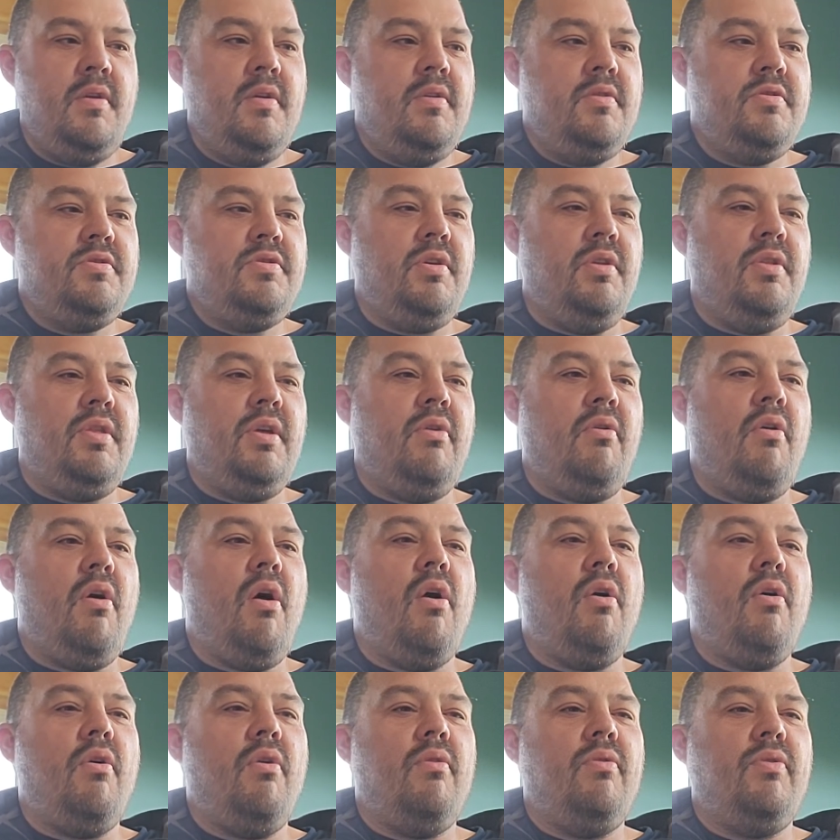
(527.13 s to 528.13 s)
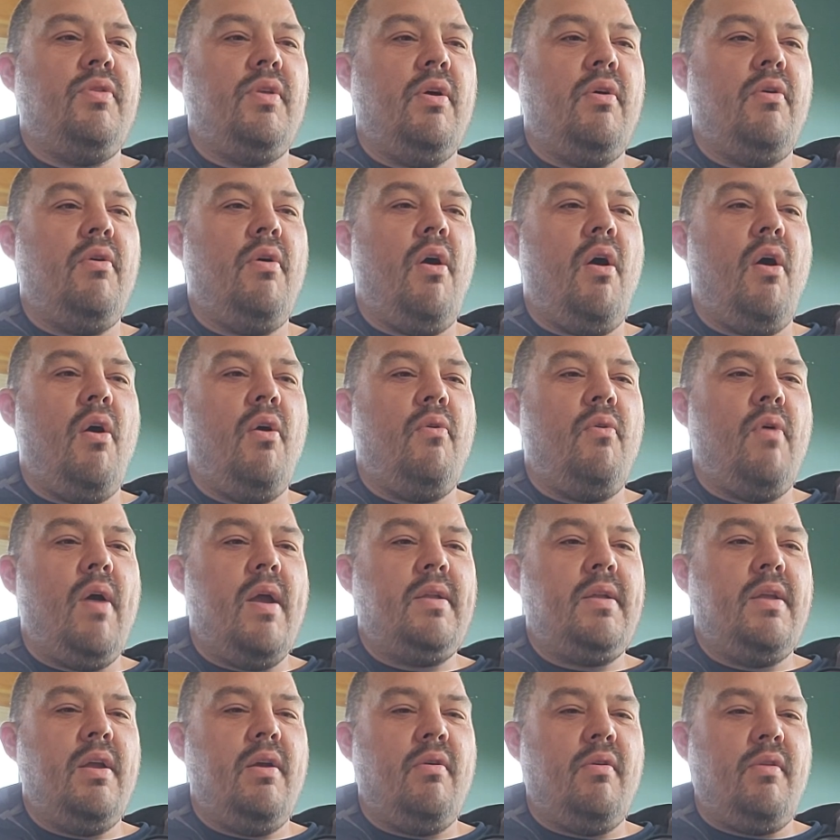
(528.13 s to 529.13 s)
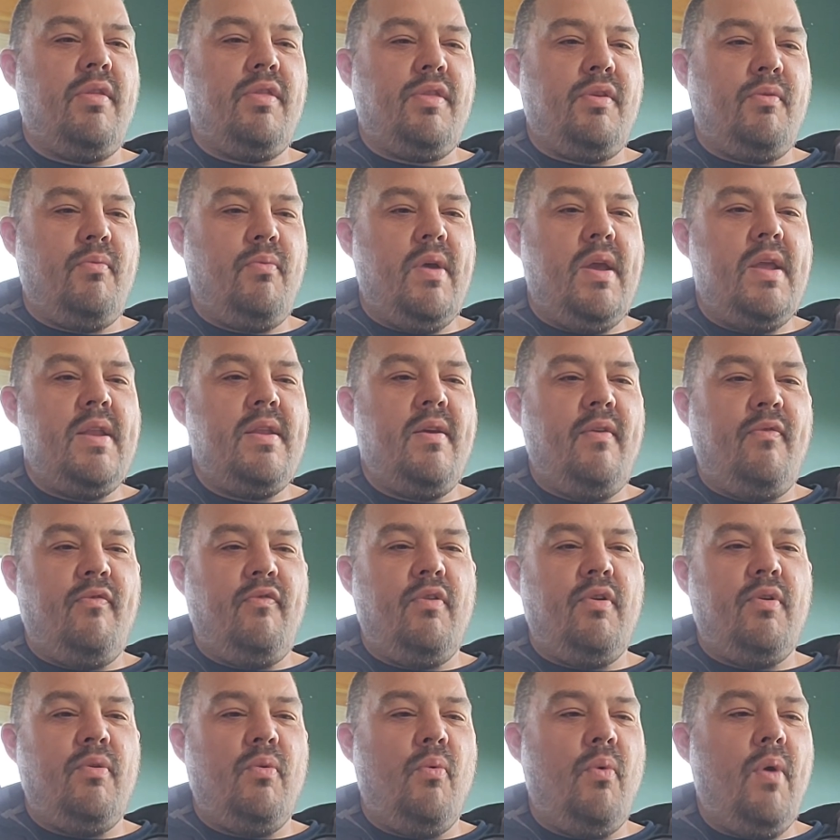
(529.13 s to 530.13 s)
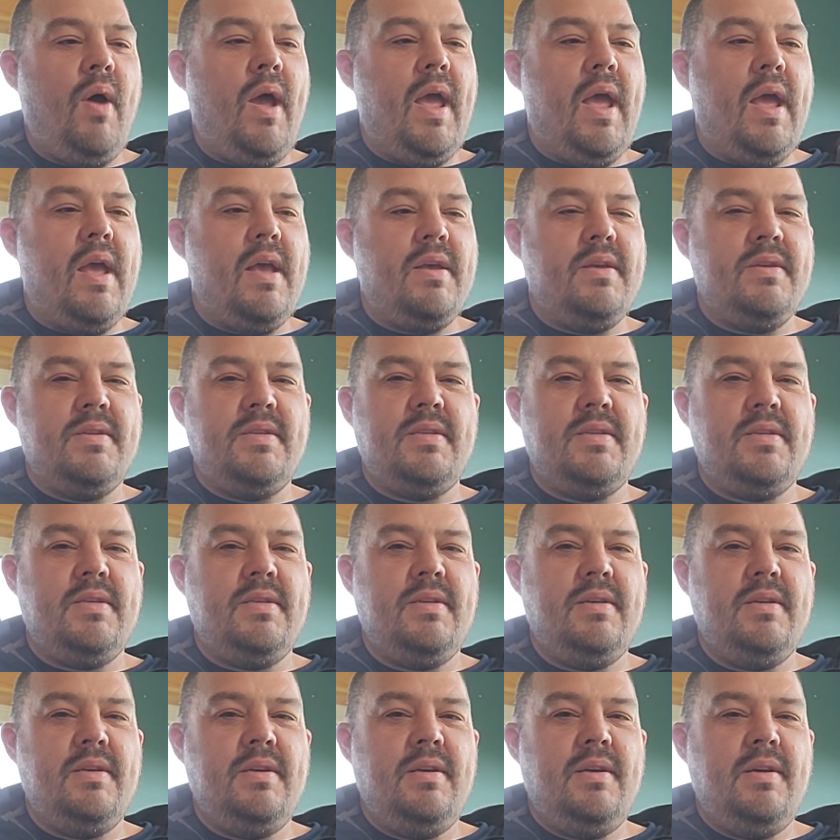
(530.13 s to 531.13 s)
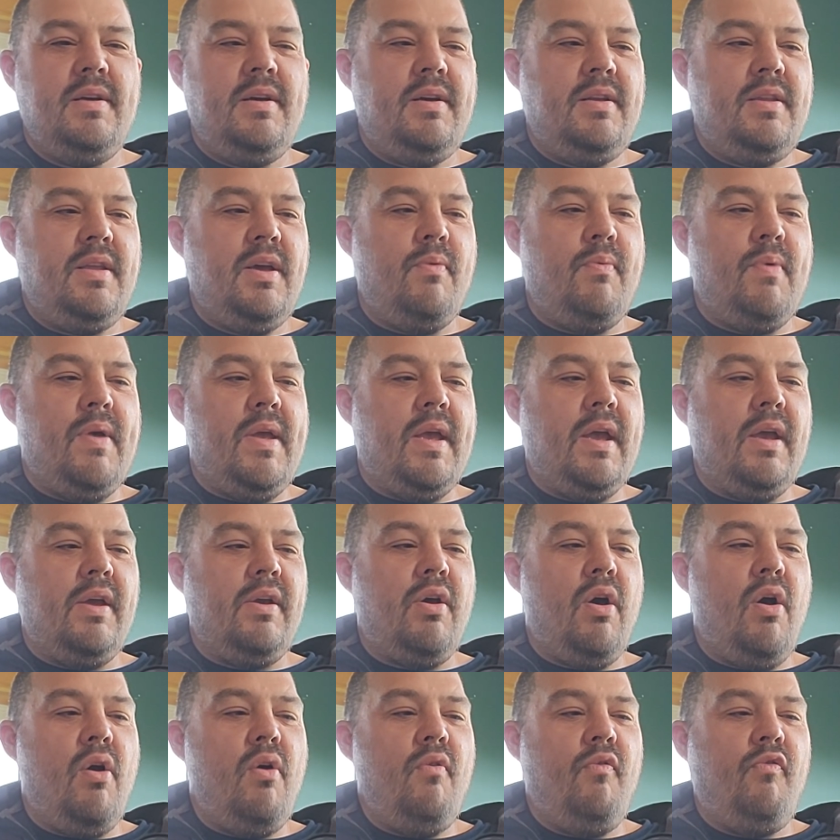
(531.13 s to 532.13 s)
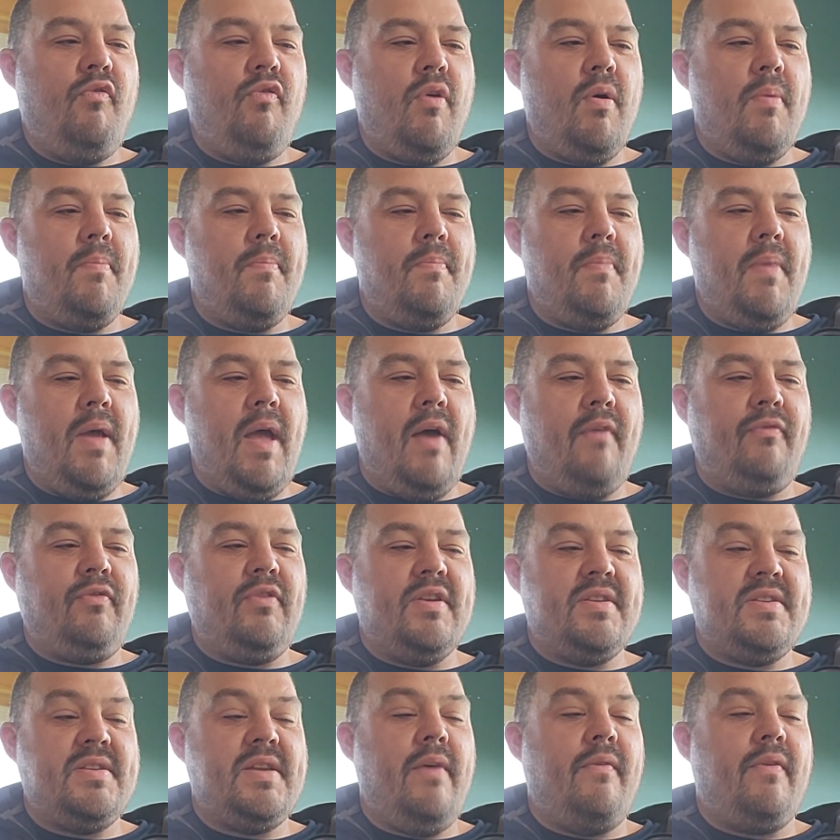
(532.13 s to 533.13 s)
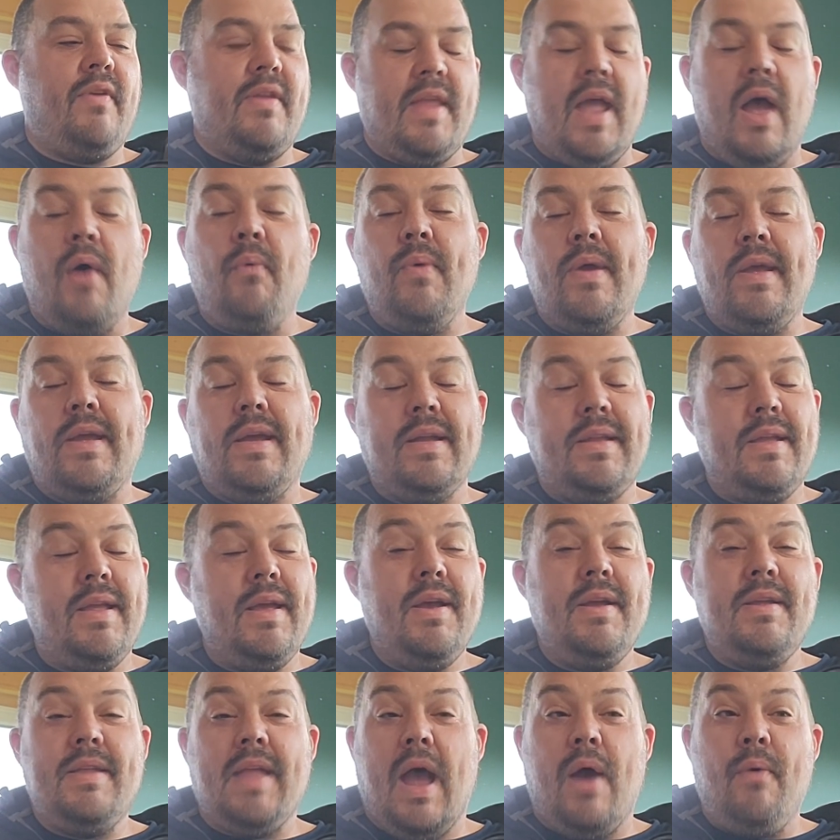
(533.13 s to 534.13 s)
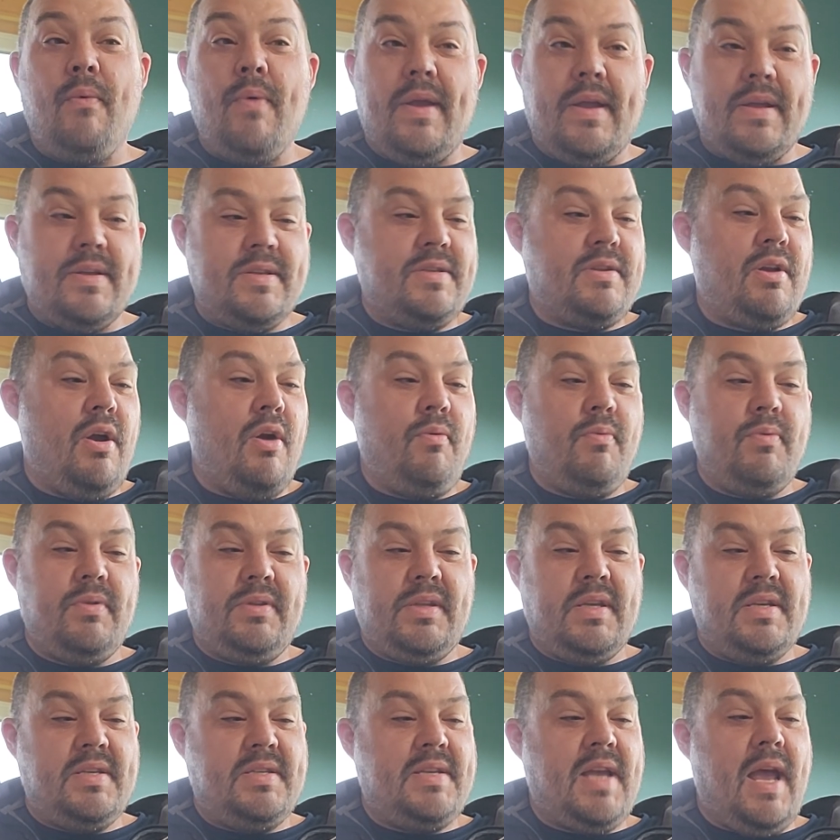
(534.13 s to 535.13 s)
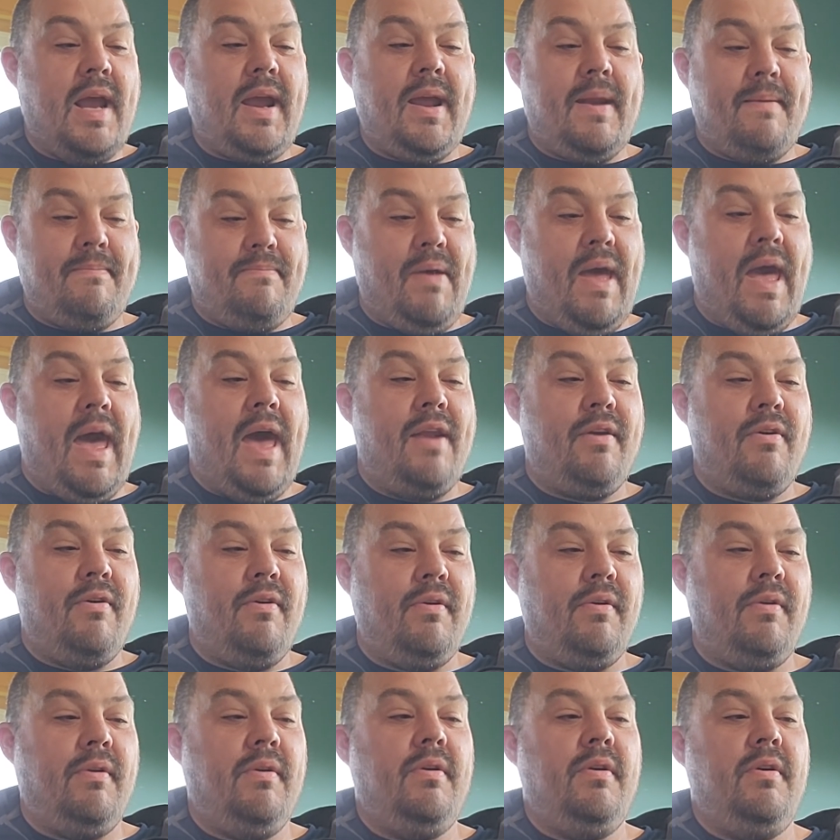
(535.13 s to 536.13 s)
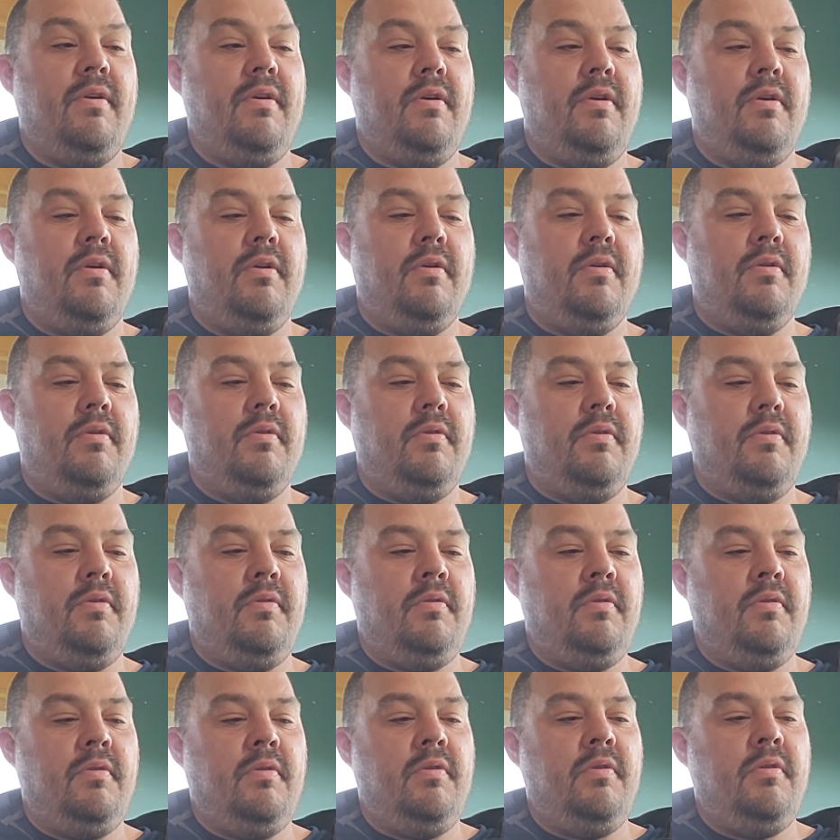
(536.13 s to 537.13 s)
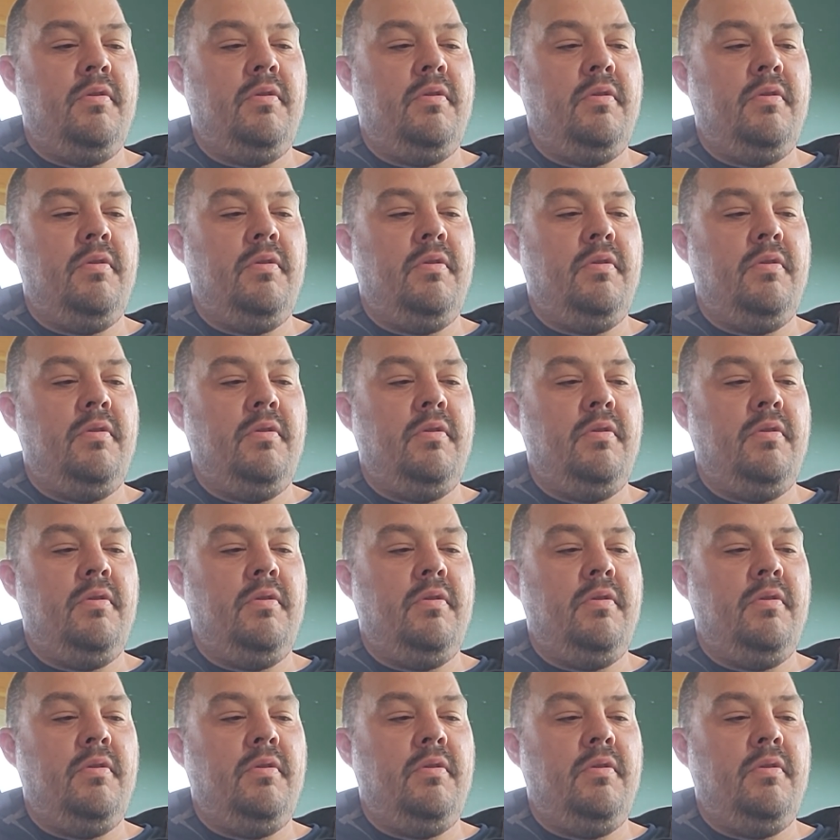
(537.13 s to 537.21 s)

So there are right there 3 different ways that we can go from F to 7. Now we can start with the second pattern, and